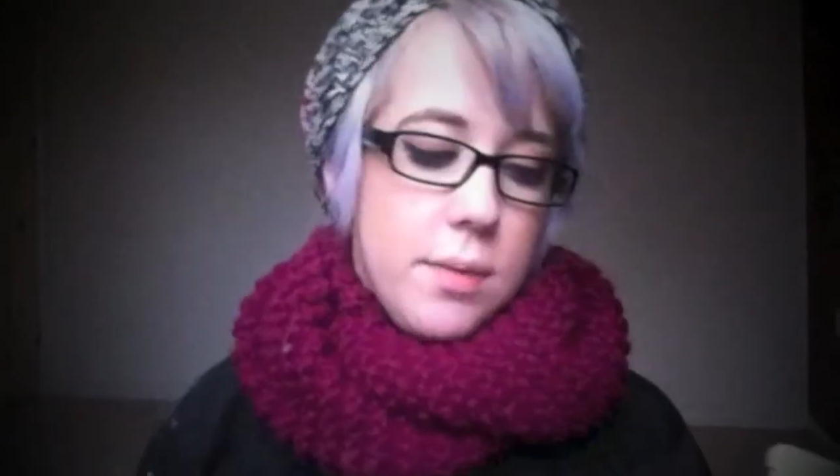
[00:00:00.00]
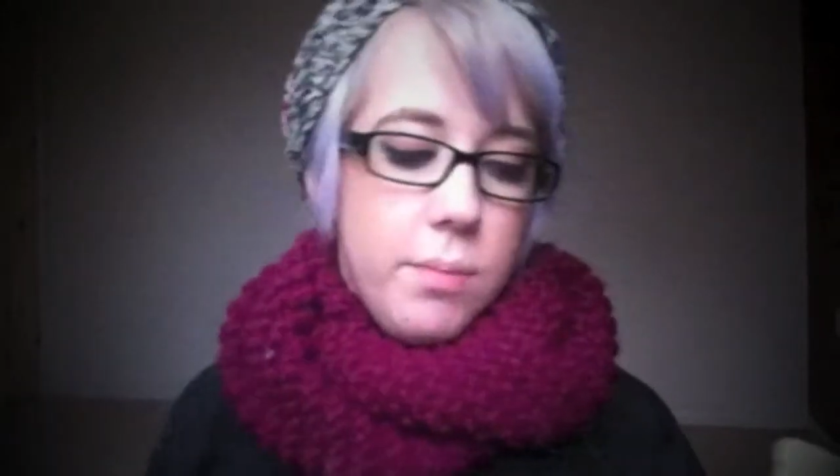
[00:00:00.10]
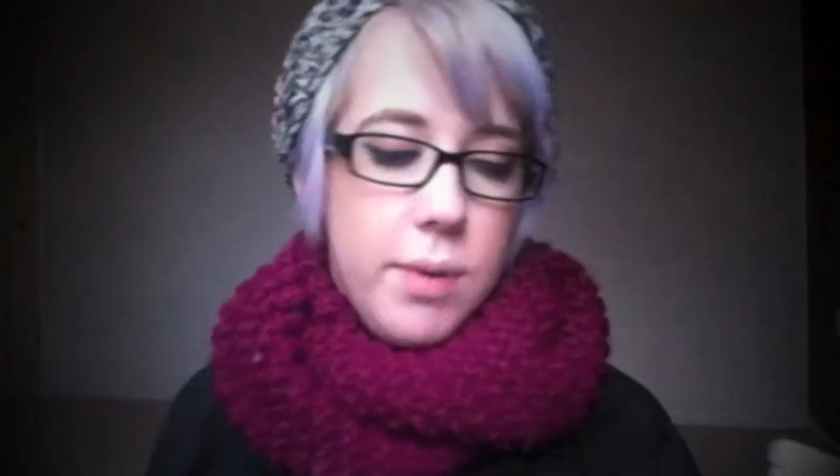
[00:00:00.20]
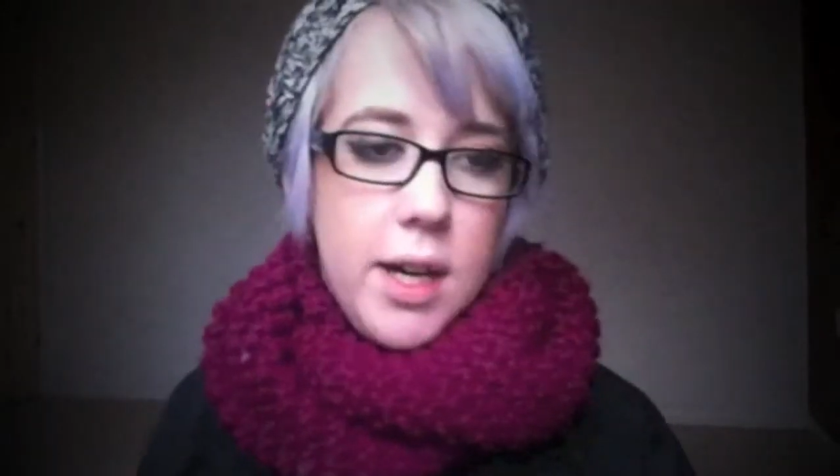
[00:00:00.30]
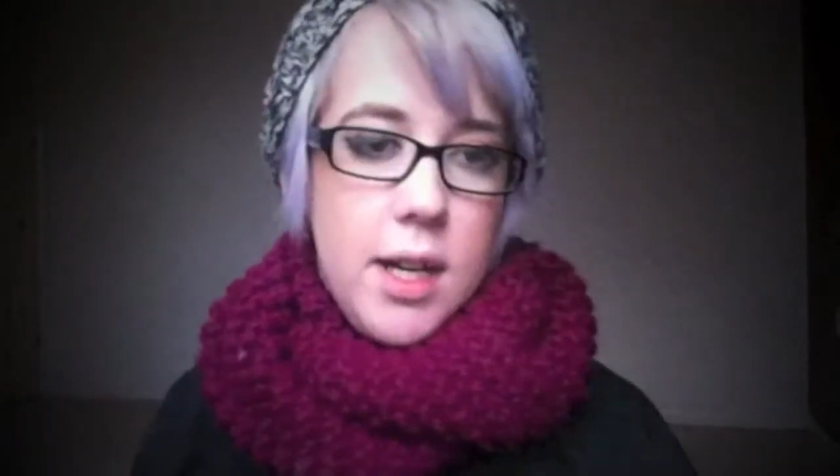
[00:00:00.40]

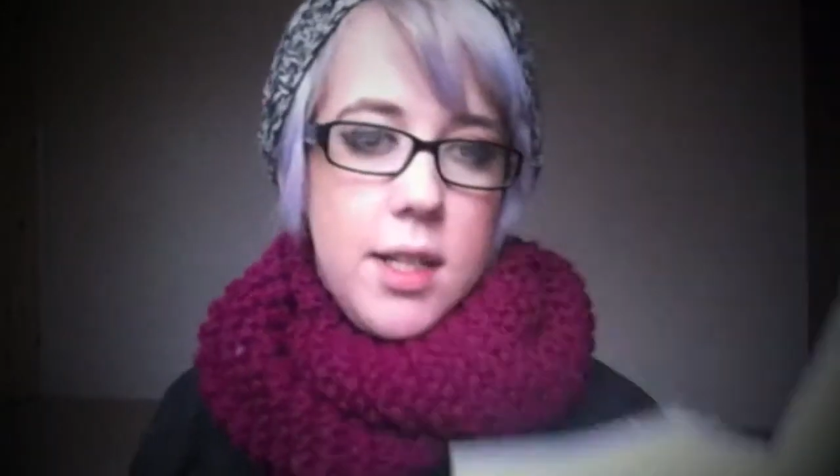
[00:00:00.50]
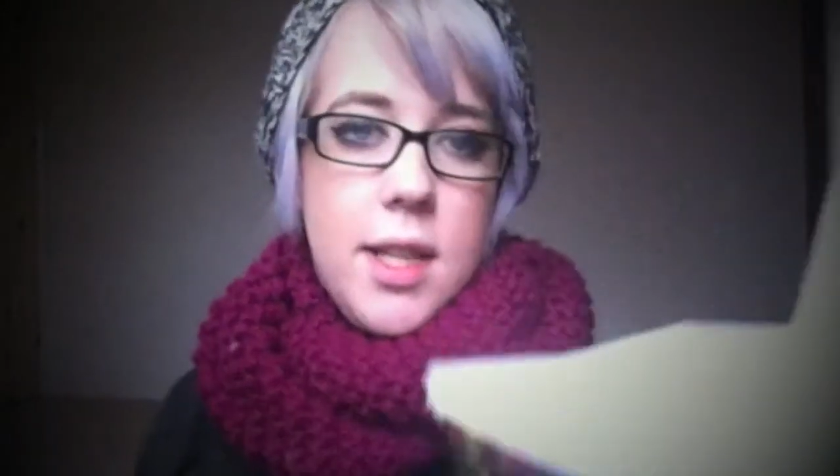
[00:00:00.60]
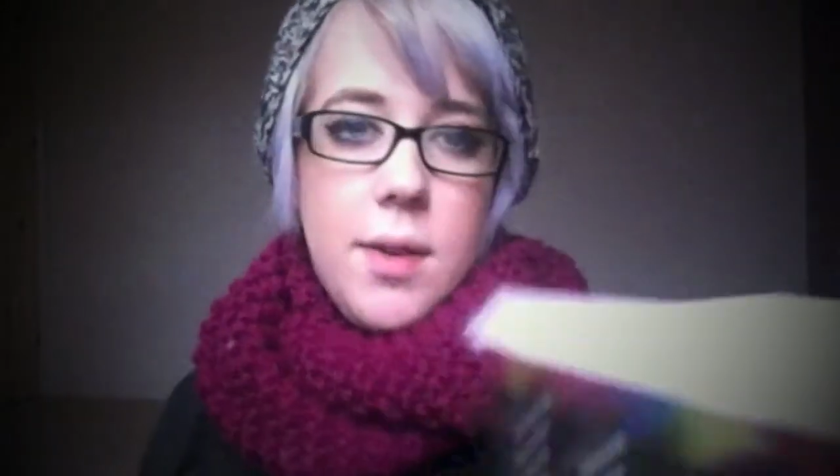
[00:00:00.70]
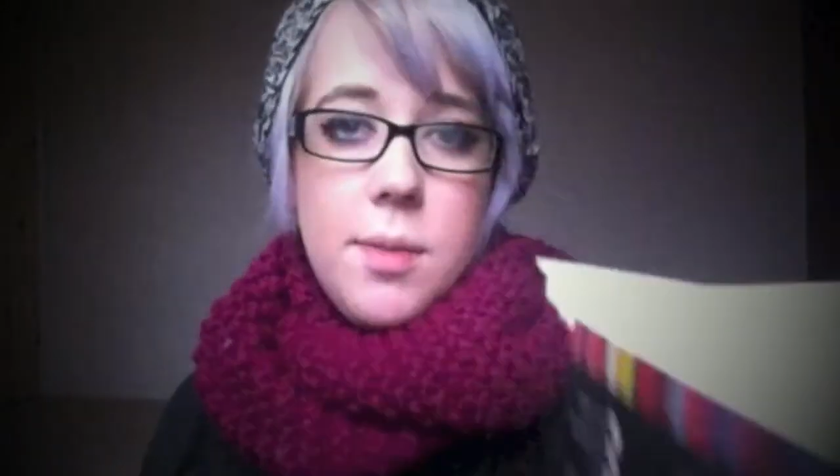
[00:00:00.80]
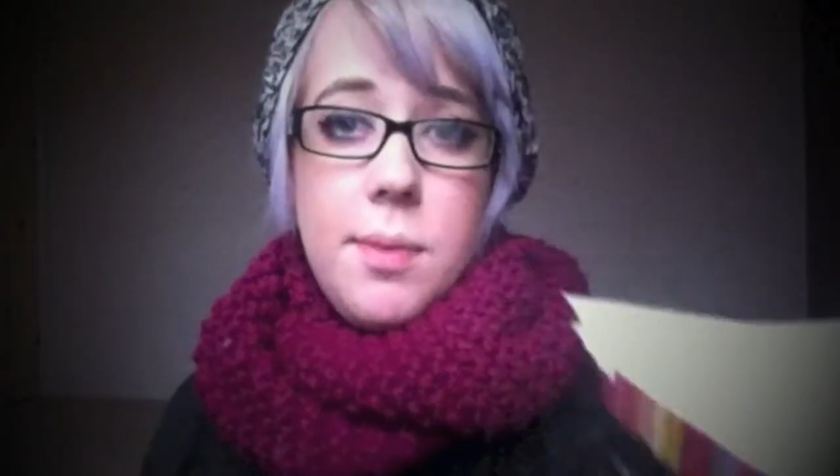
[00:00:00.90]
but
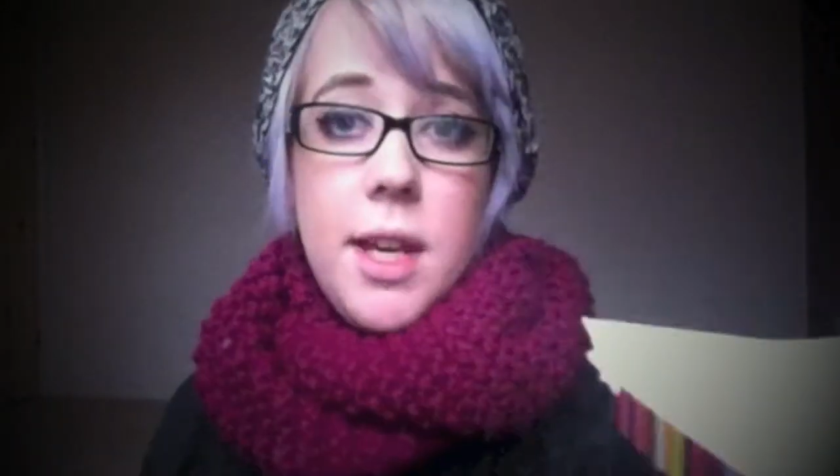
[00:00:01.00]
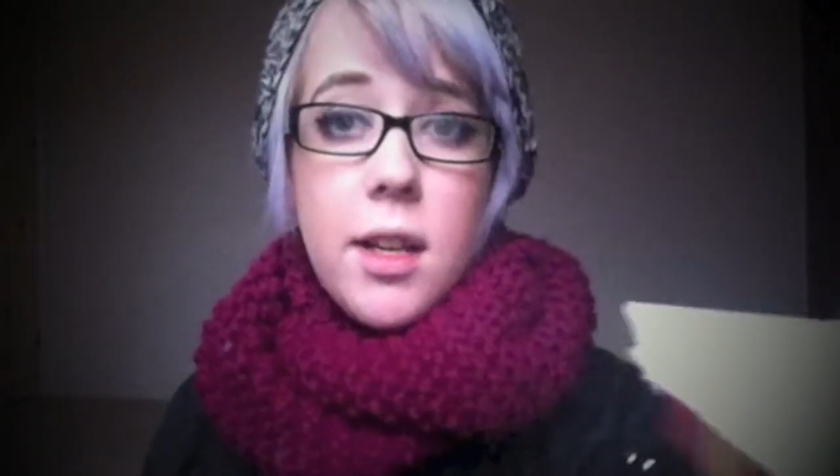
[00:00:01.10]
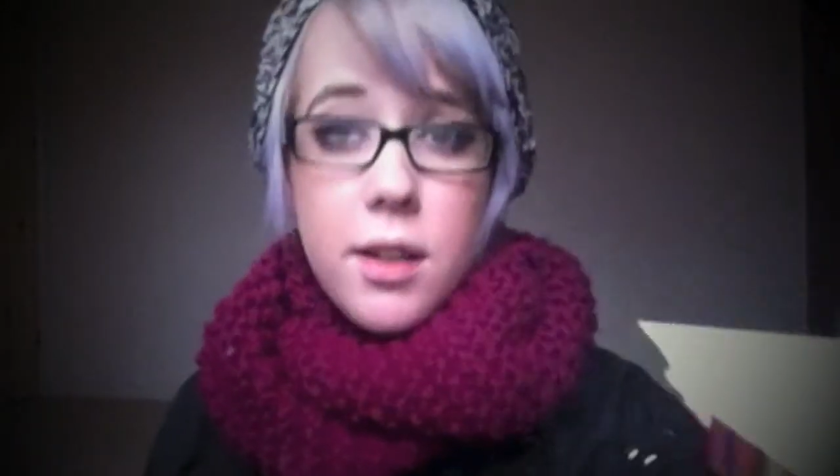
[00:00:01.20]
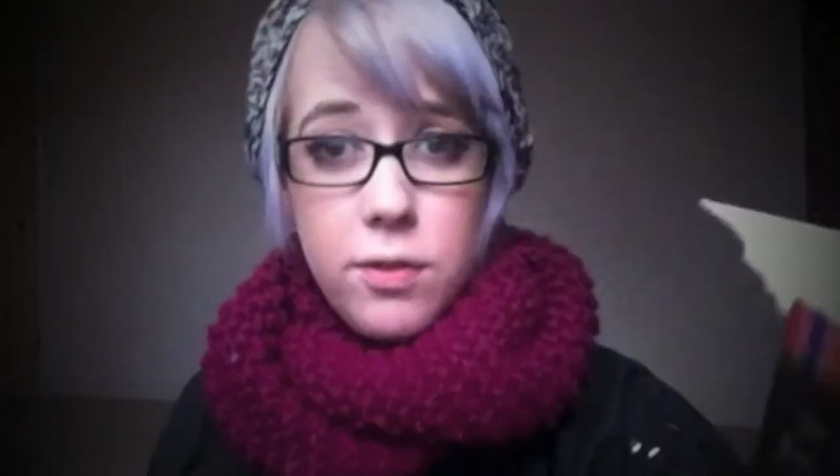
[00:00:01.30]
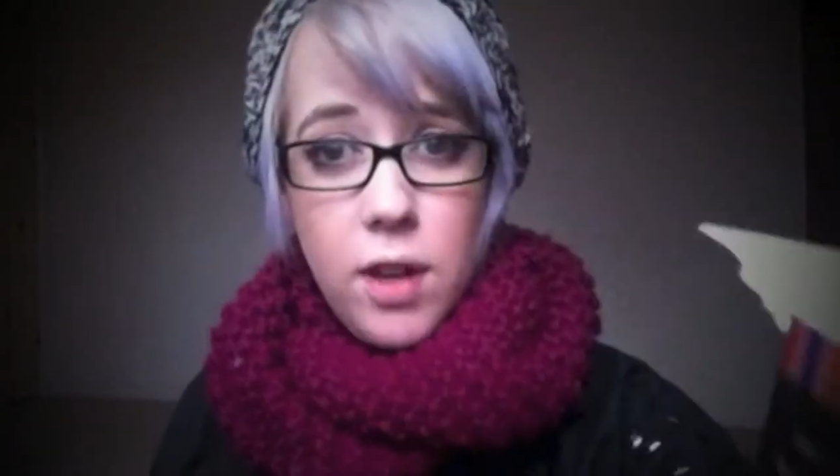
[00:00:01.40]
there was a big
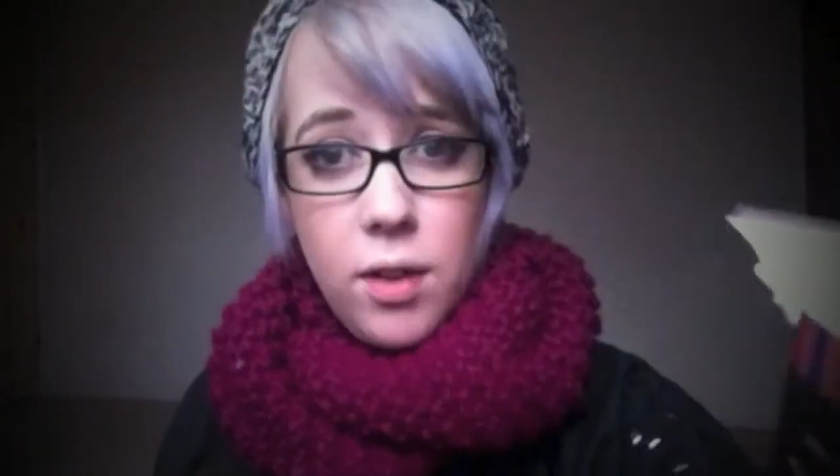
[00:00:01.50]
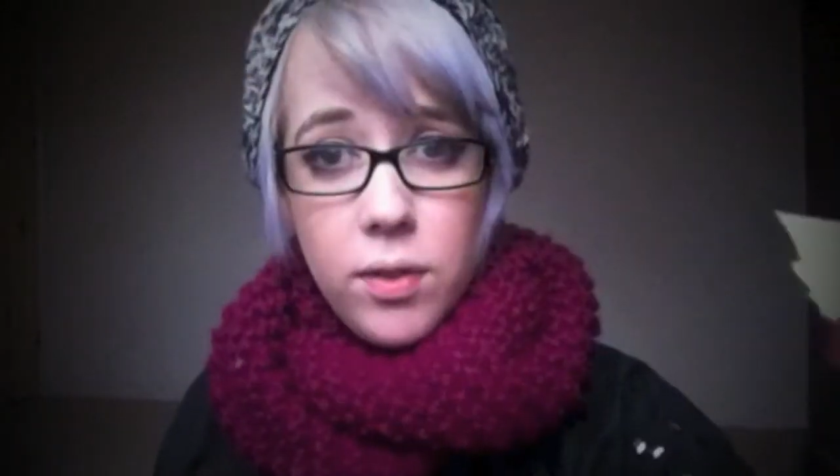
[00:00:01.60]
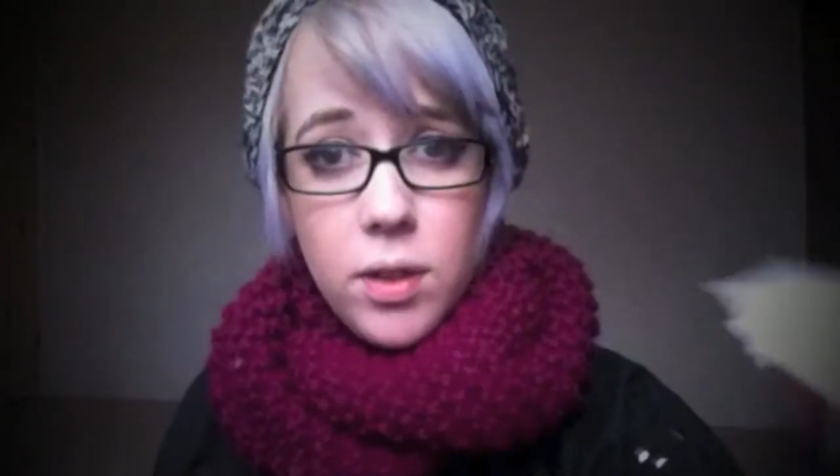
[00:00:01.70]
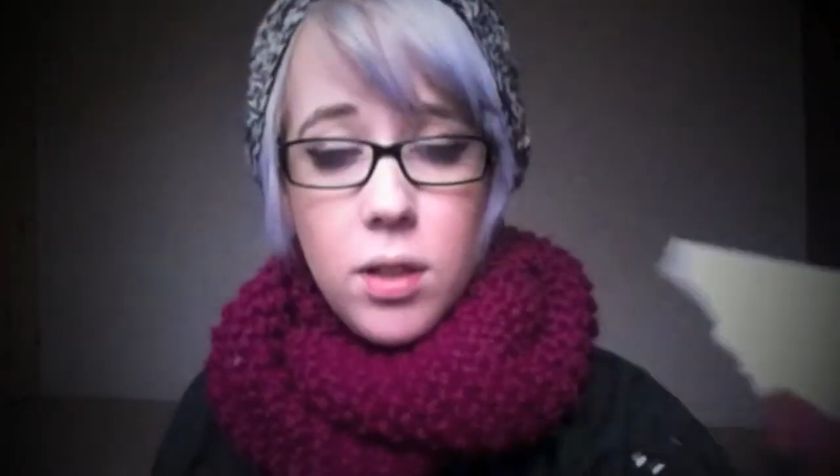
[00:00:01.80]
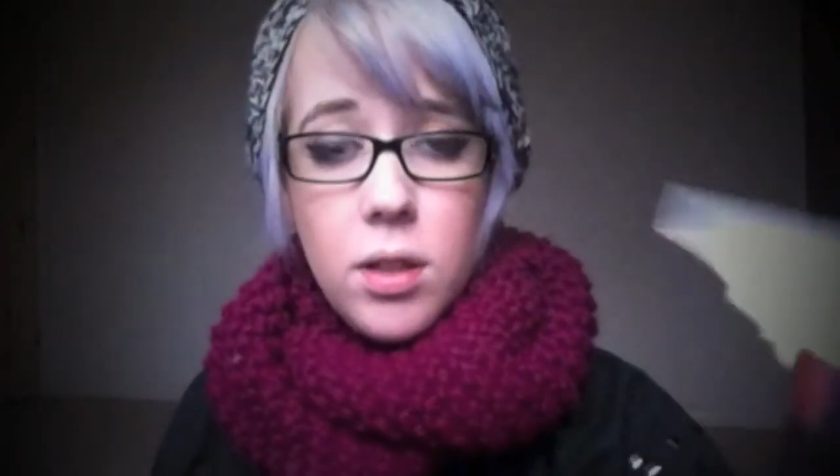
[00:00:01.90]

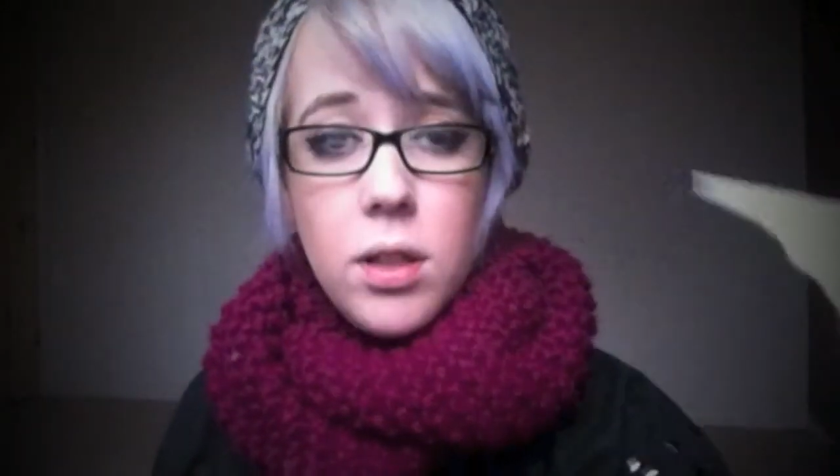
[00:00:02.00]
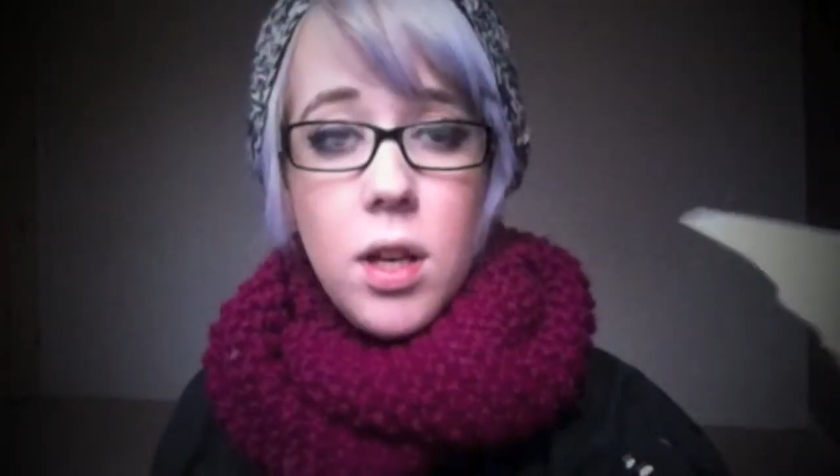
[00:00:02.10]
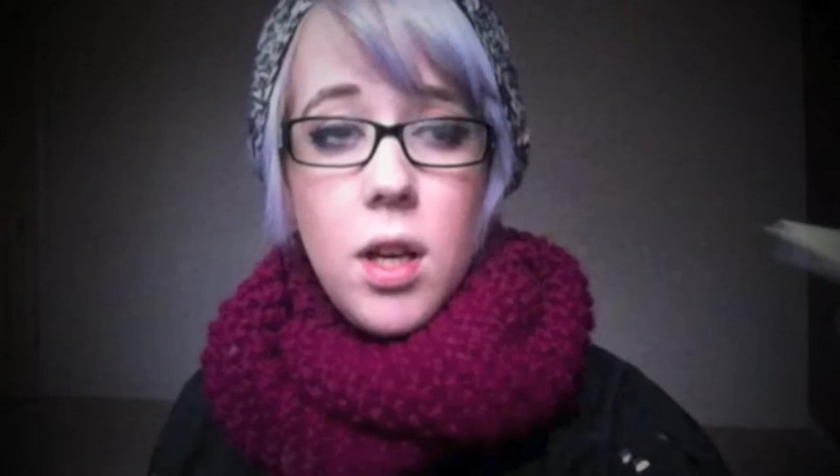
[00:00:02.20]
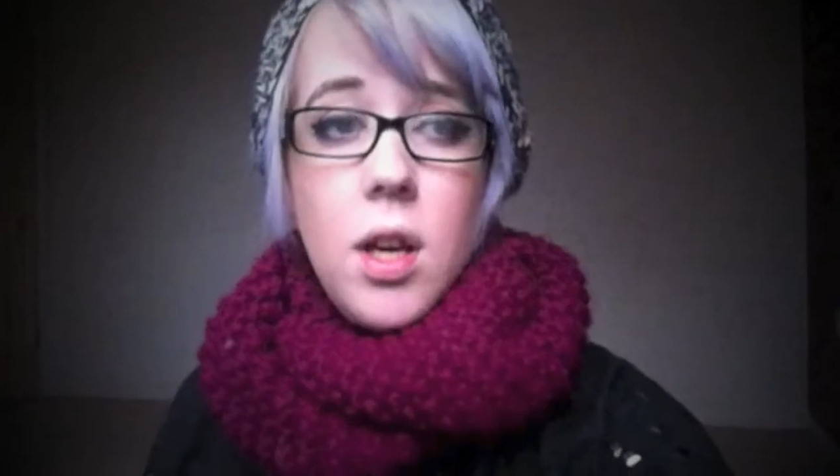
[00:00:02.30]
kerfuffle